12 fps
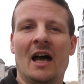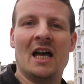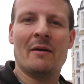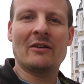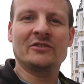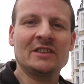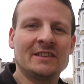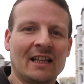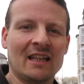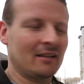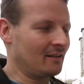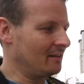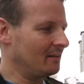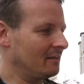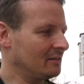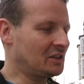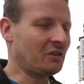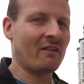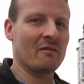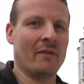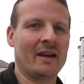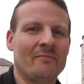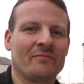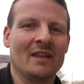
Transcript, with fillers: I was just telling... Sorry, May.